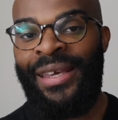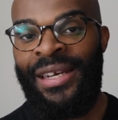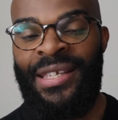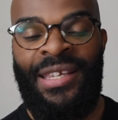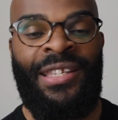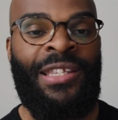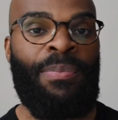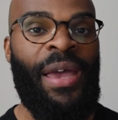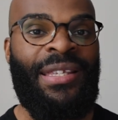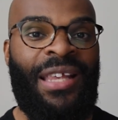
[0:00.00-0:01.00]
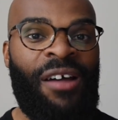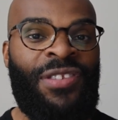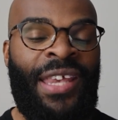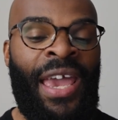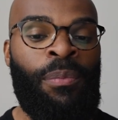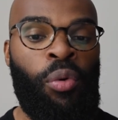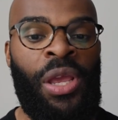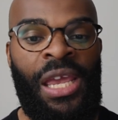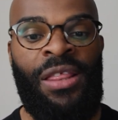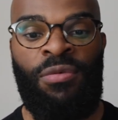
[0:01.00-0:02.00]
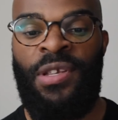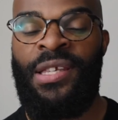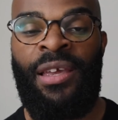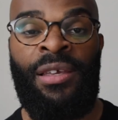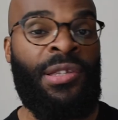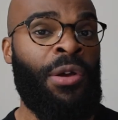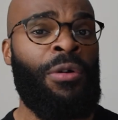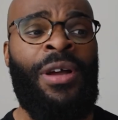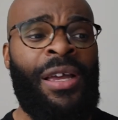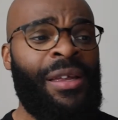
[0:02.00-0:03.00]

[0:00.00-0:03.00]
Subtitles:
in a season's best of 10.83 seconds. So